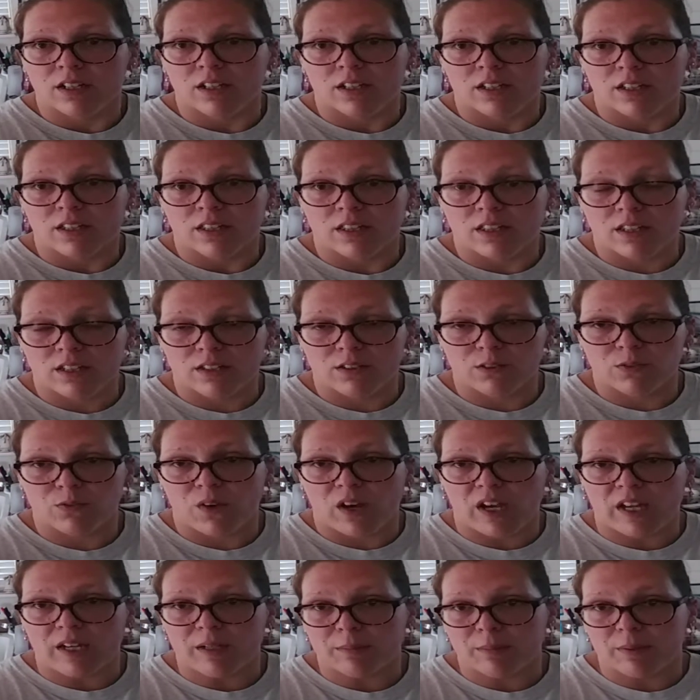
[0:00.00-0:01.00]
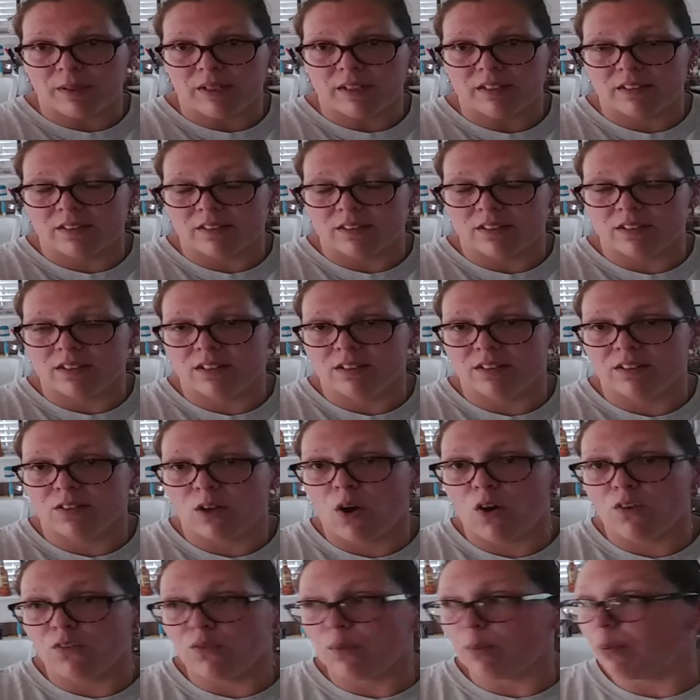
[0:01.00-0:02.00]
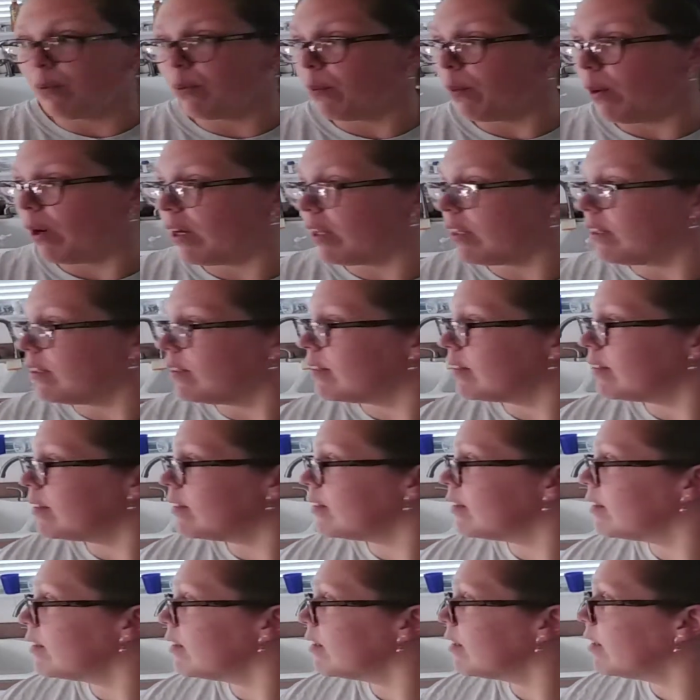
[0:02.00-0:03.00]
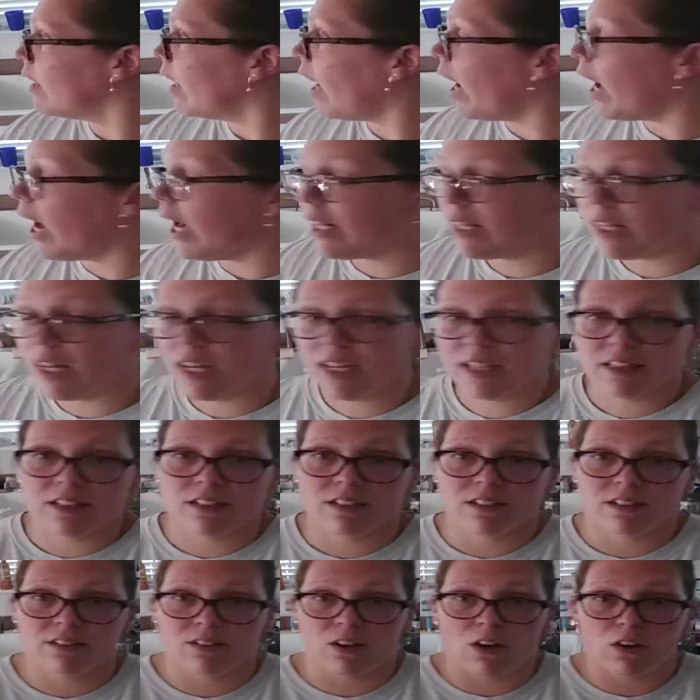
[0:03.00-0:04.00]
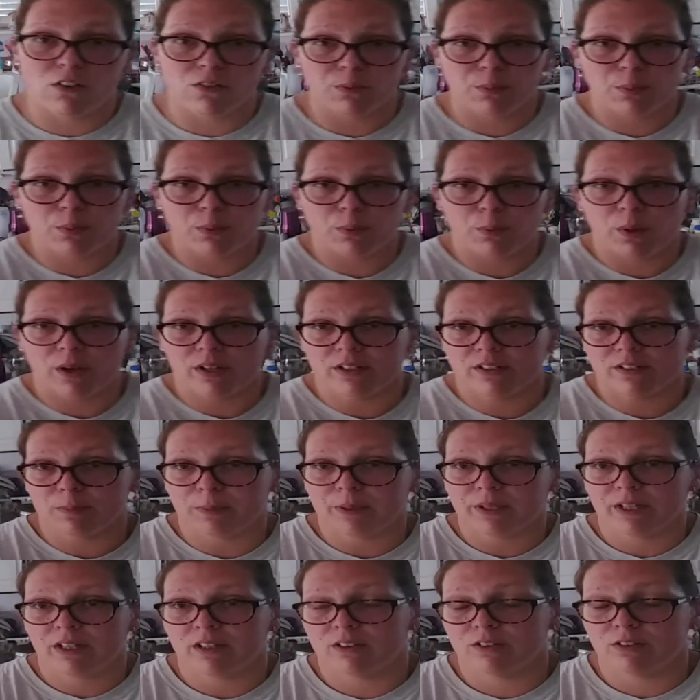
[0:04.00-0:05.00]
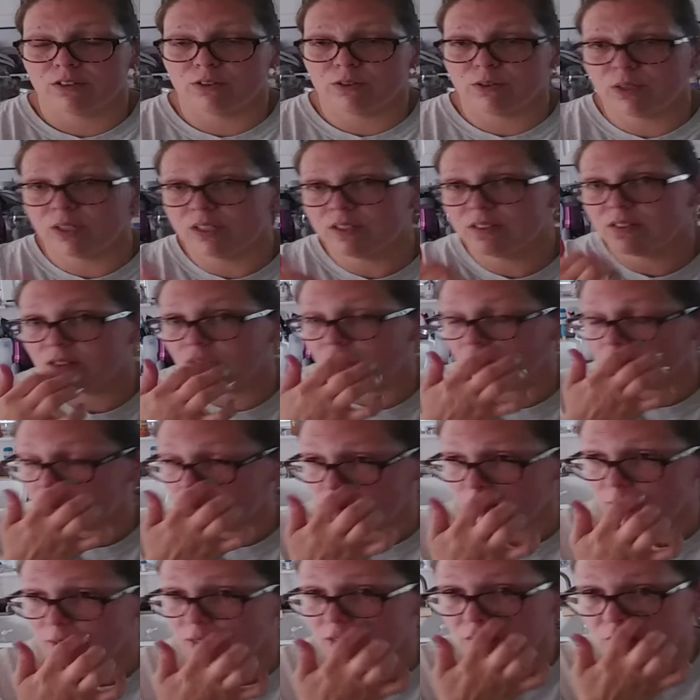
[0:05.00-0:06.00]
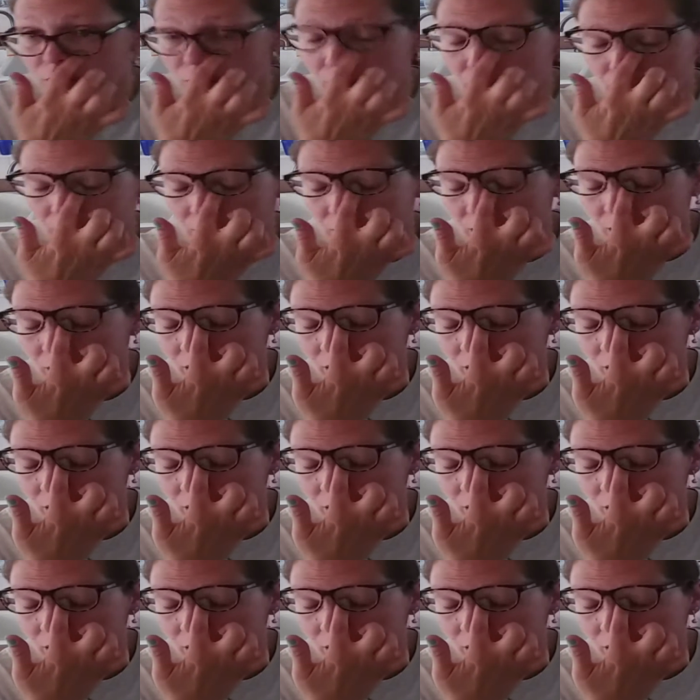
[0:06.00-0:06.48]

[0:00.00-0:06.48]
these vitamins, the dissolvable ones. I like the dissolvable ones because you can start them sooner.